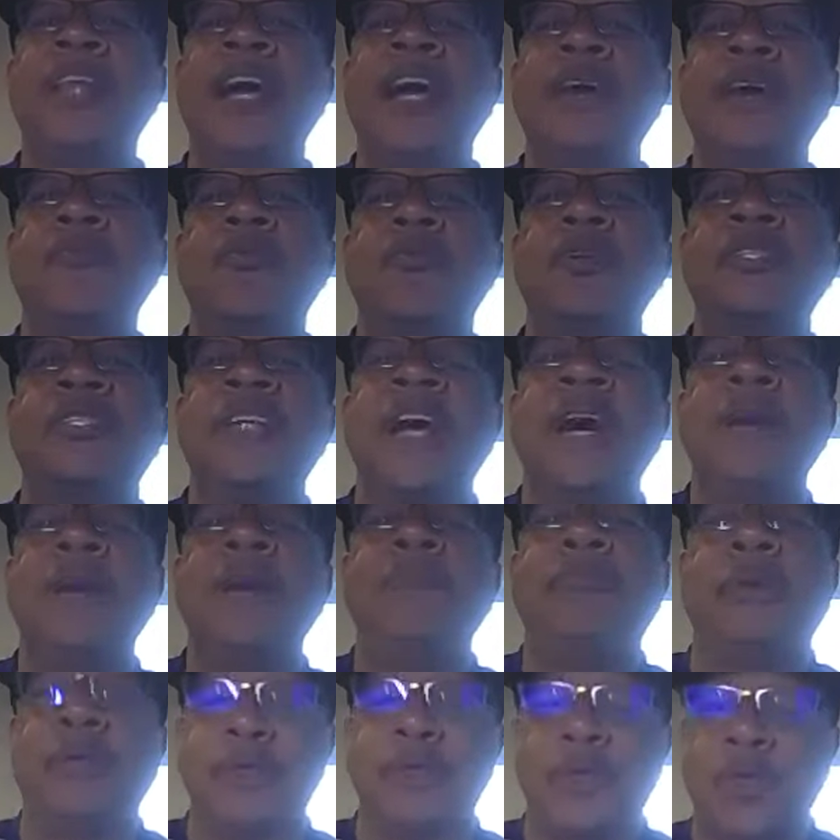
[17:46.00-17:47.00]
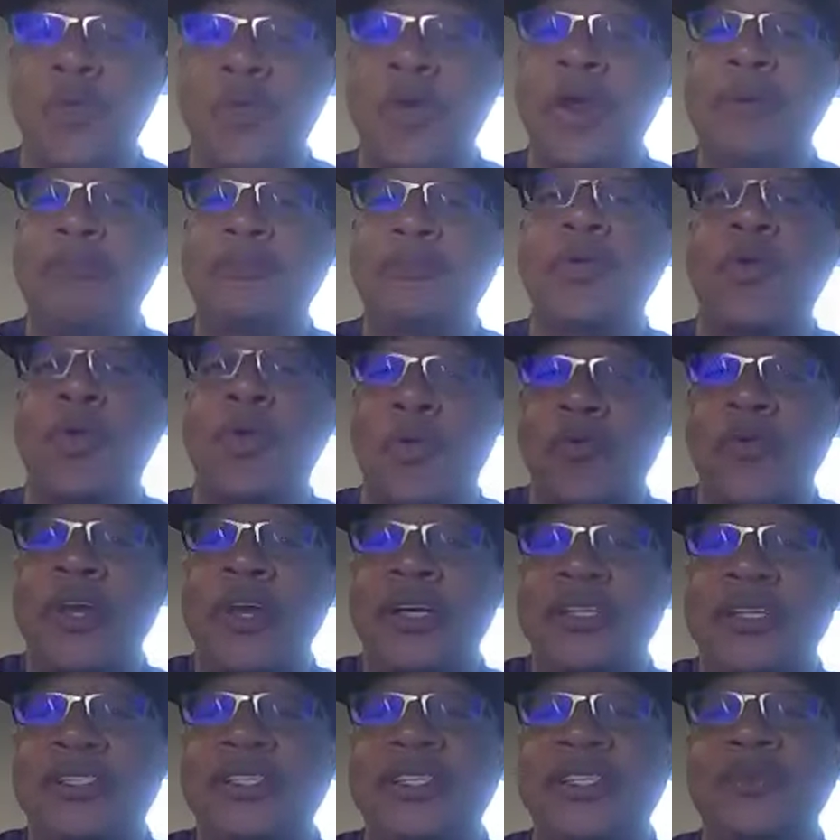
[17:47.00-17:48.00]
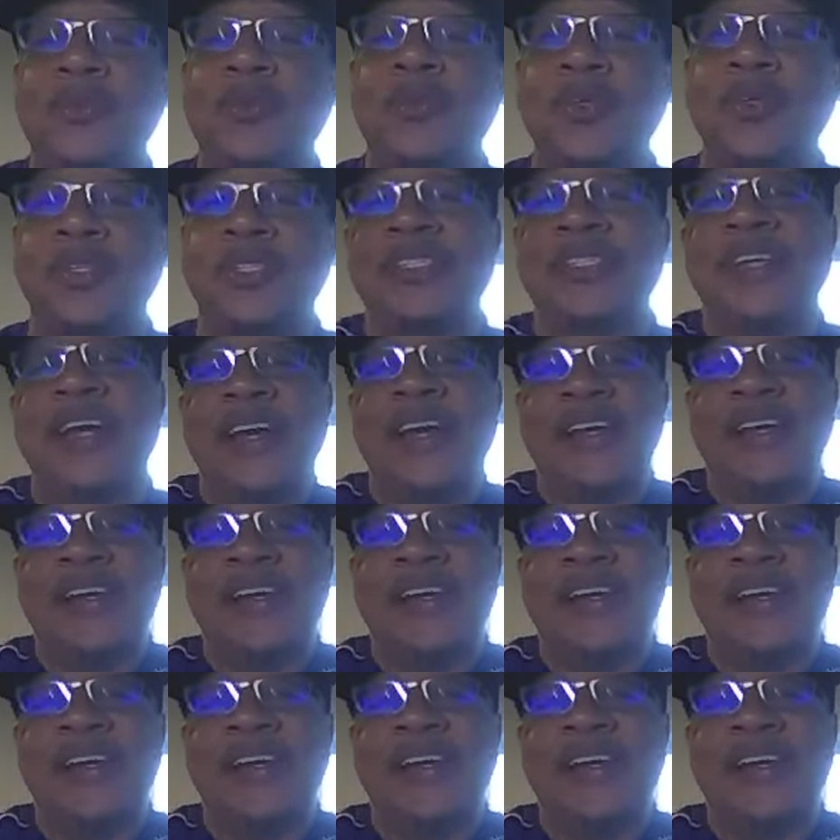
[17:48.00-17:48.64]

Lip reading: that resembled grapes or raisins, we'll say.